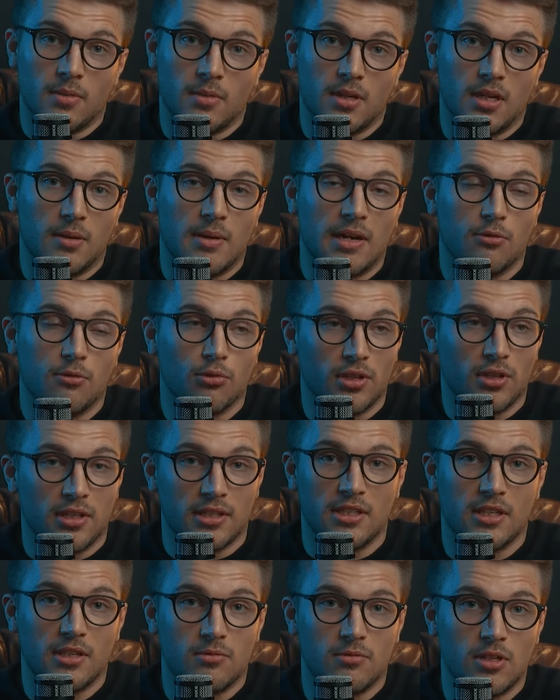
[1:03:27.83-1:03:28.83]
Uh, I really
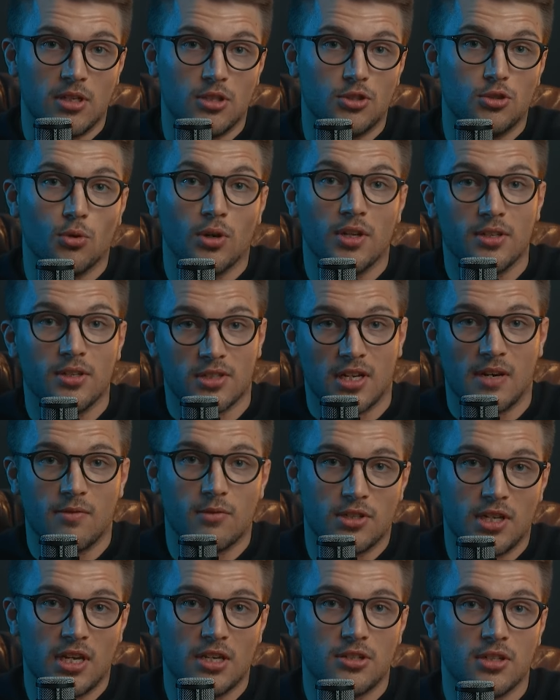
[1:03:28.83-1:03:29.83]
did enjoy this
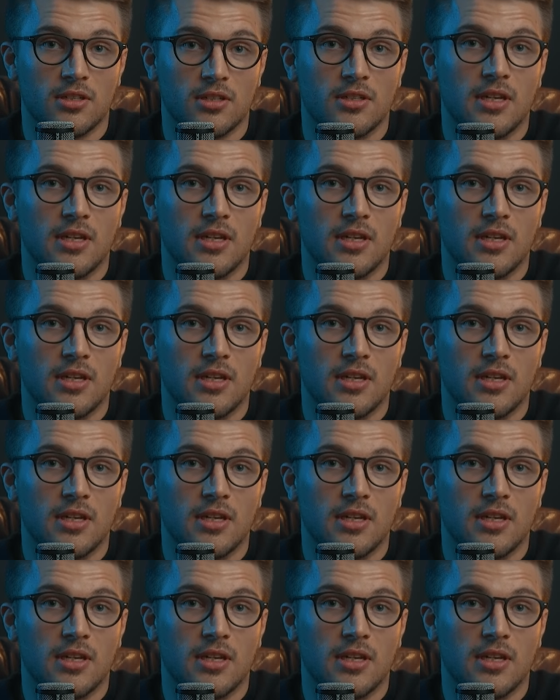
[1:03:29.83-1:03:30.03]
conversation.